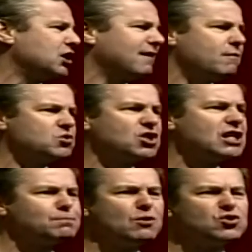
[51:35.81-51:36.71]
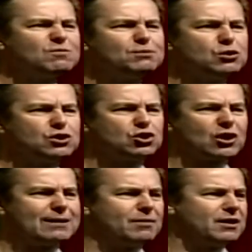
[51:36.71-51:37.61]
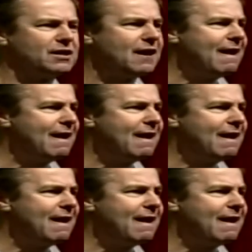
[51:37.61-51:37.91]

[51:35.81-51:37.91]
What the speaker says: and give them 6 months of beauty treatment